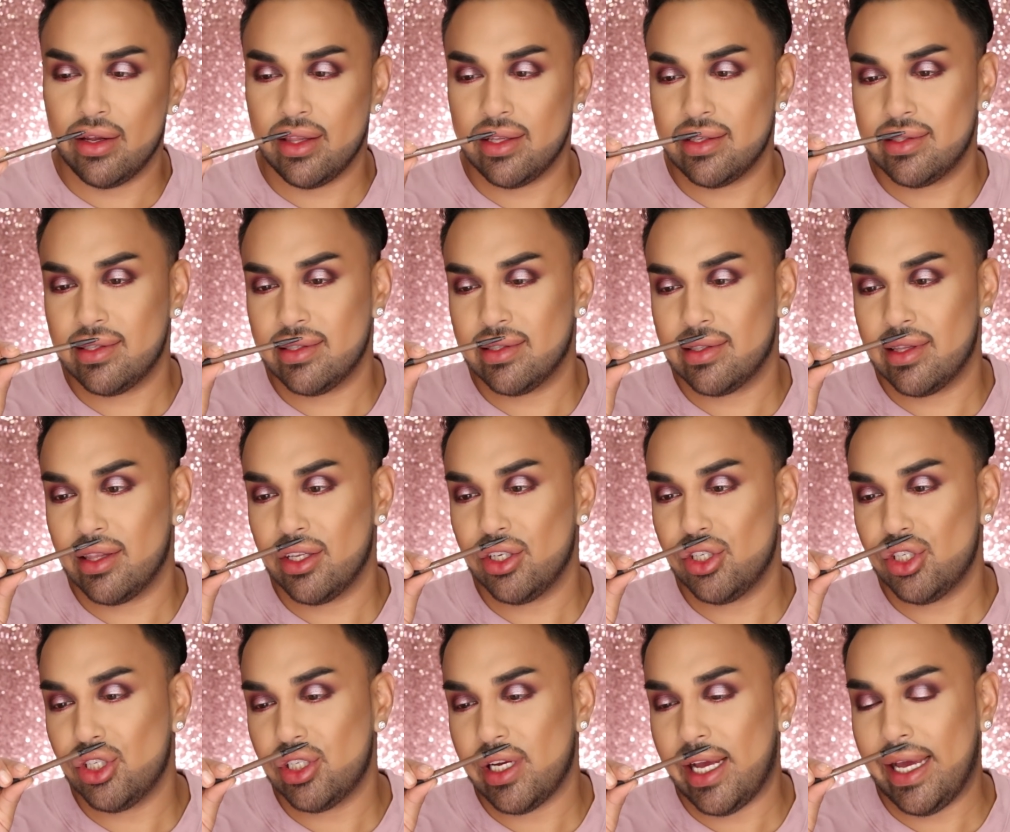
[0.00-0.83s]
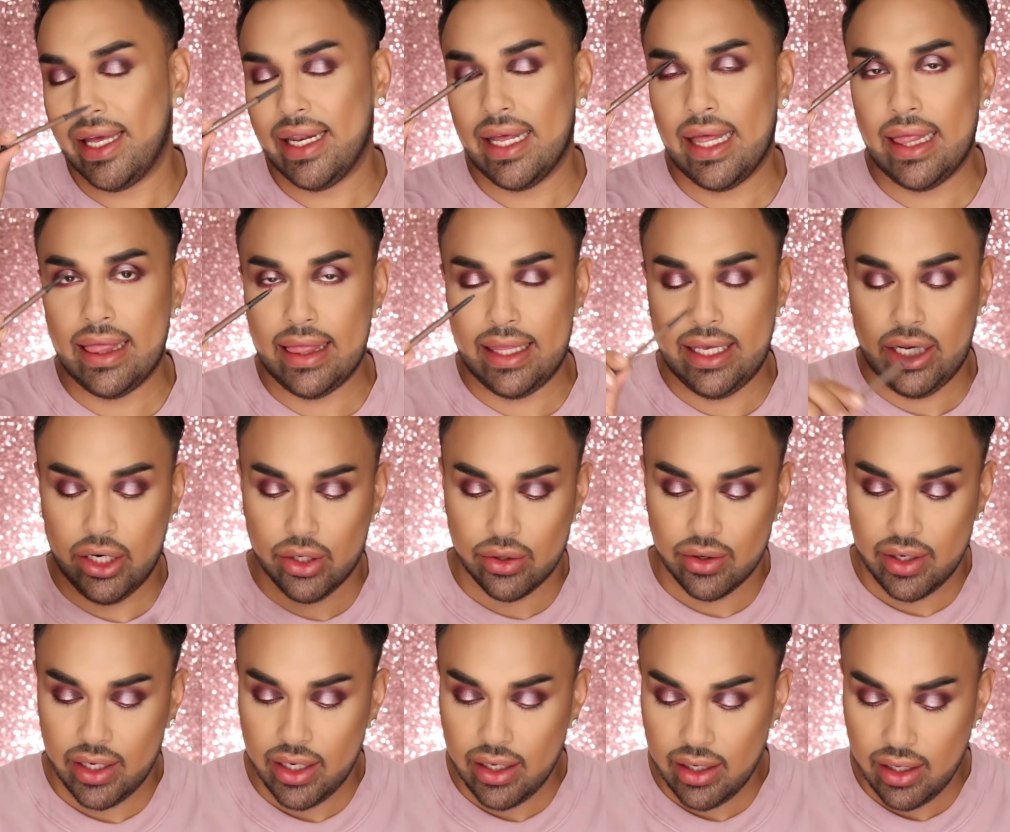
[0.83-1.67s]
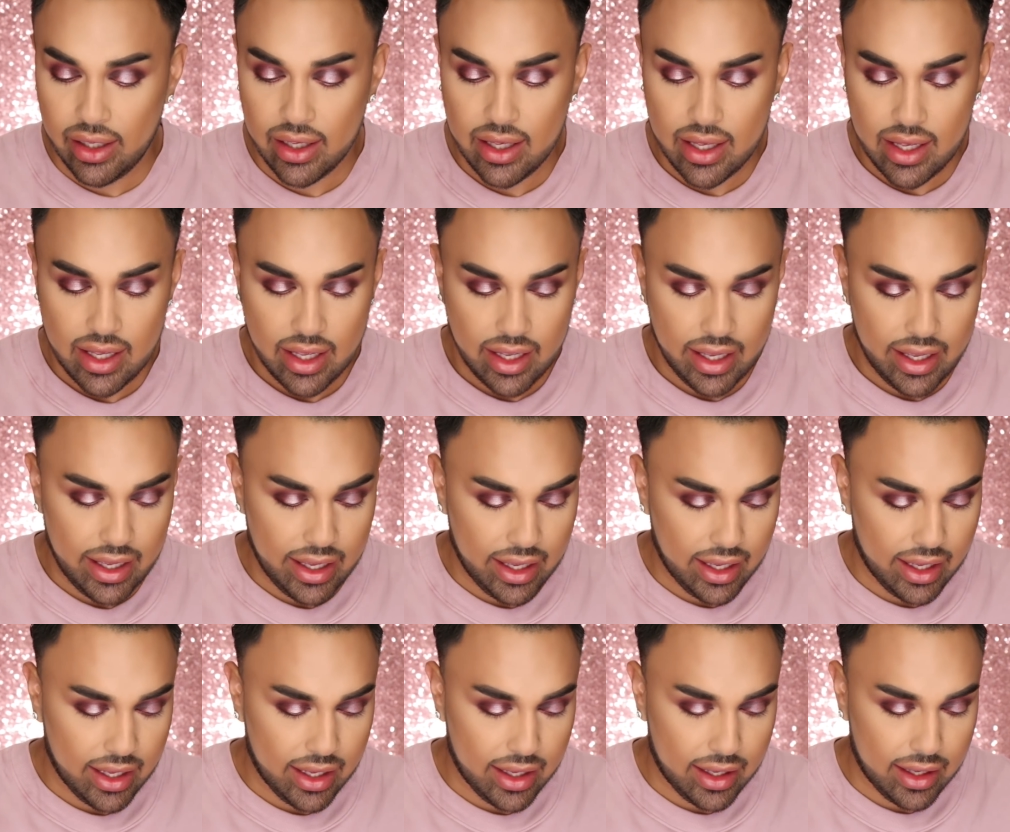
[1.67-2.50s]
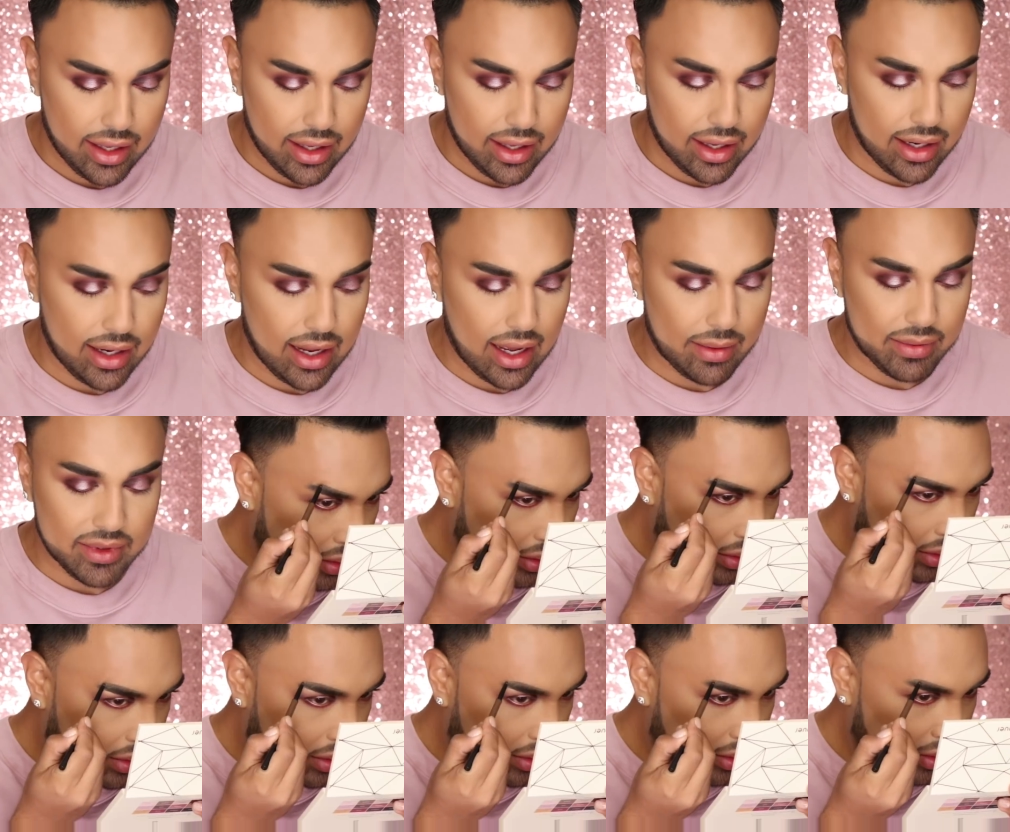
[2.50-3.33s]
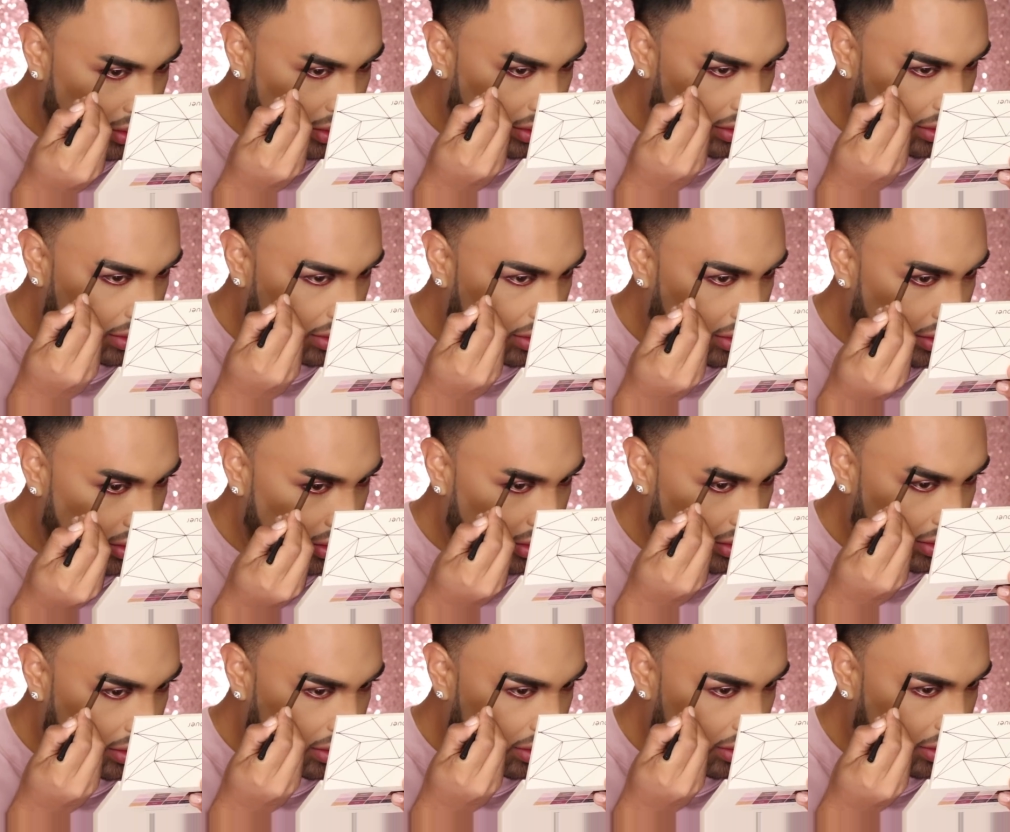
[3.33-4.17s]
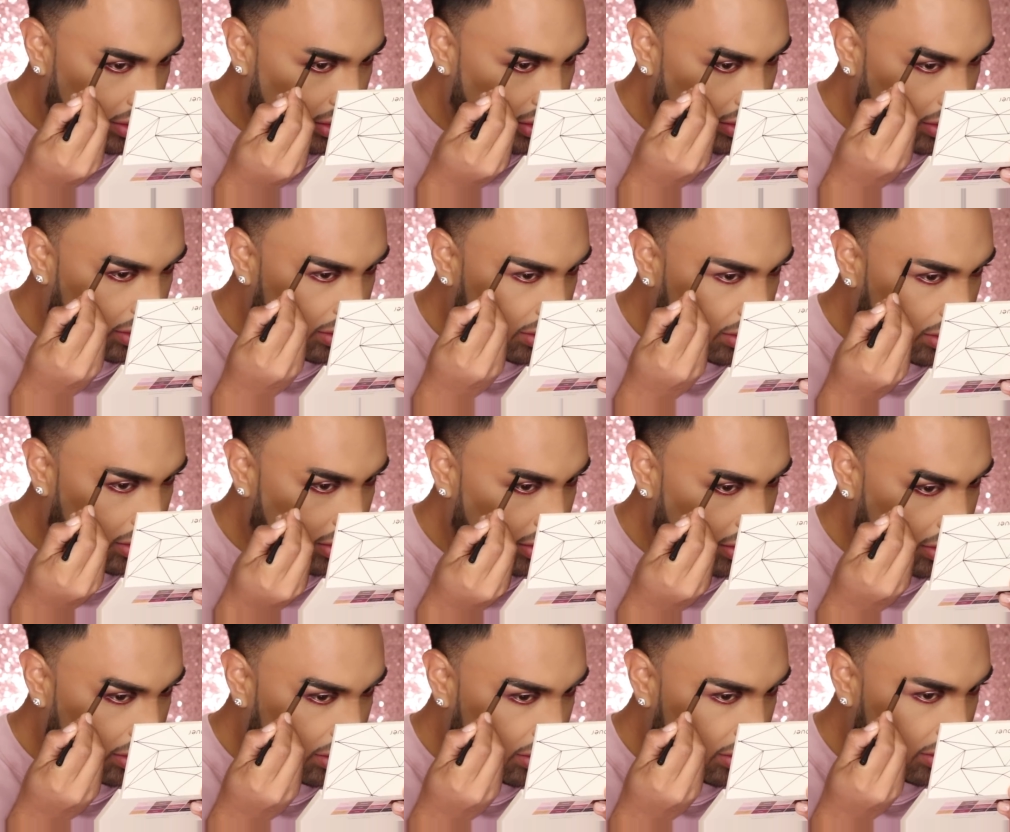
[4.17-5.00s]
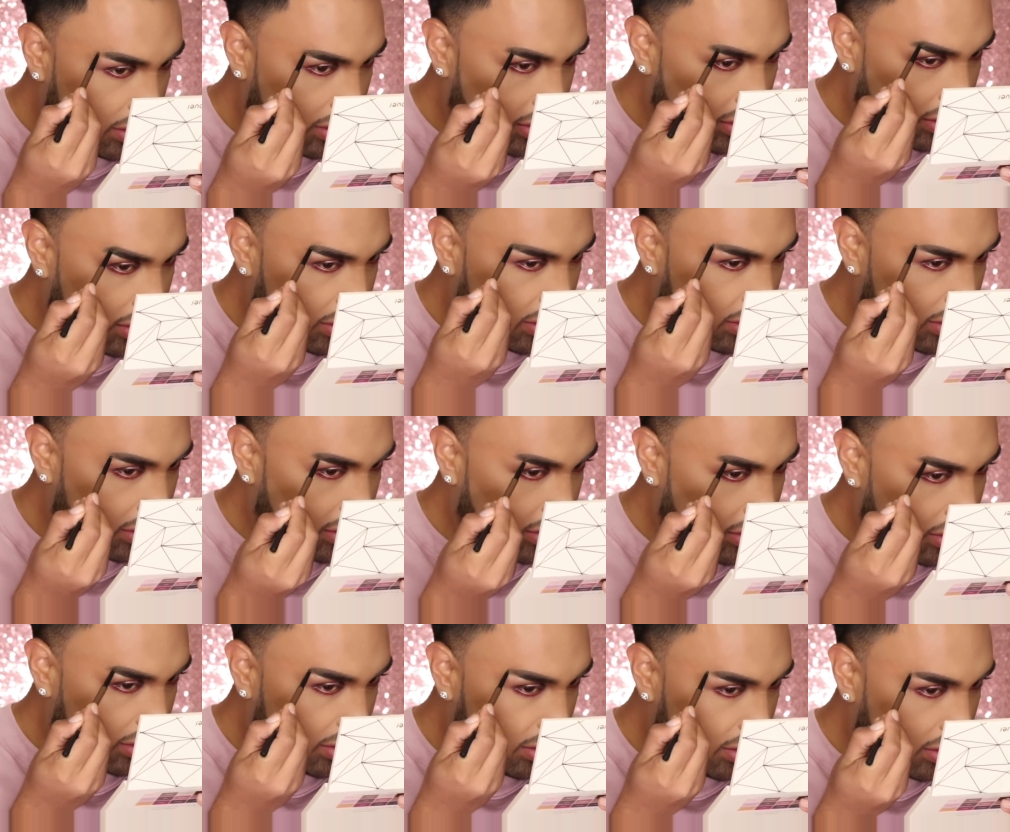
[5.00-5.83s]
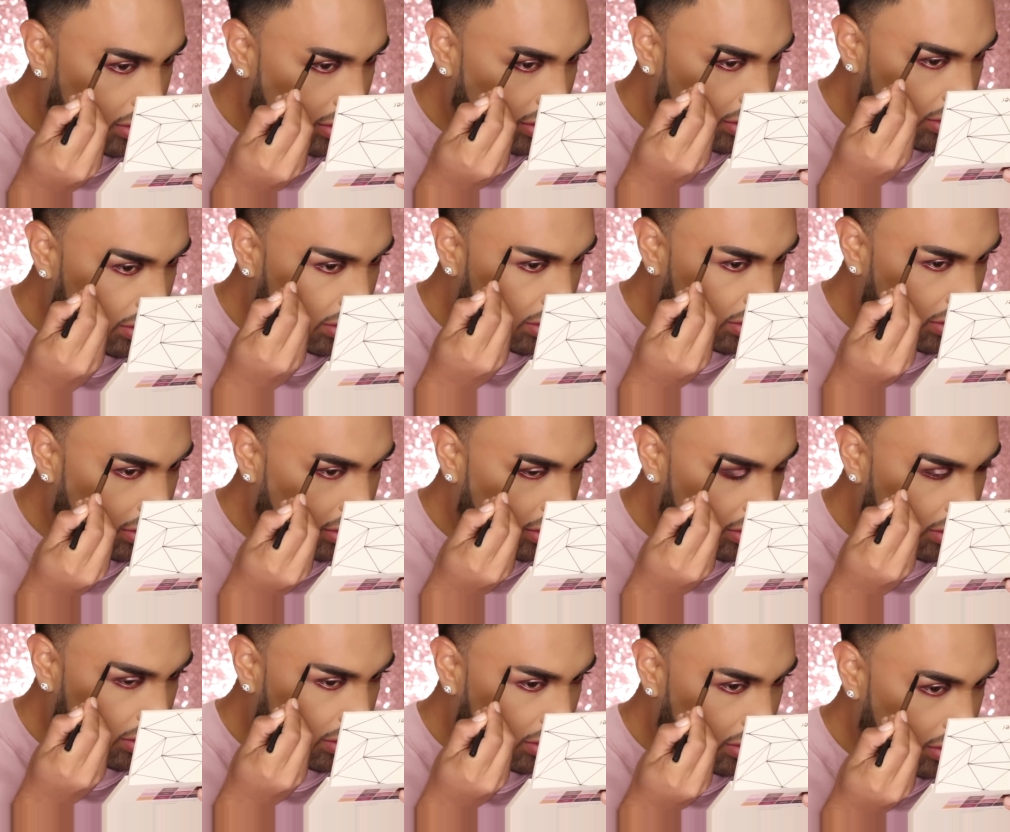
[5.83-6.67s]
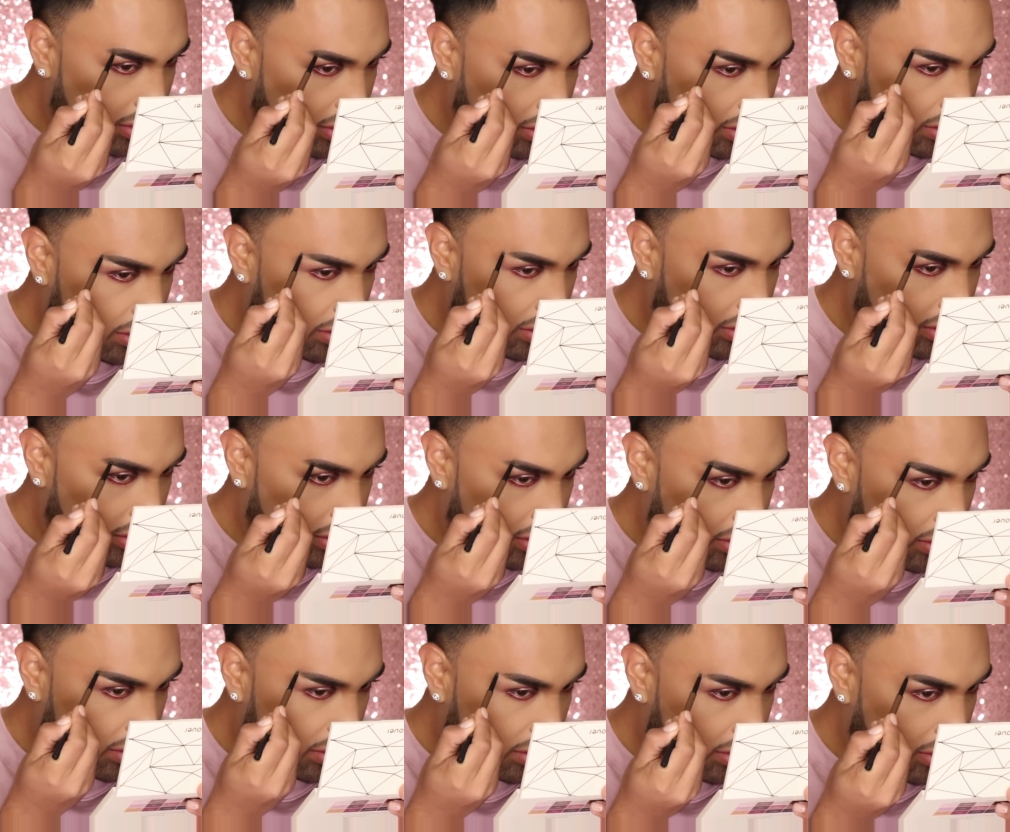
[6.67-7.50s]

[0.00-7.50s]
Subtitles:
This is in the shade Lingering, and I'm just going to kind of fill in the end of my brow and just kind of elongate the tail.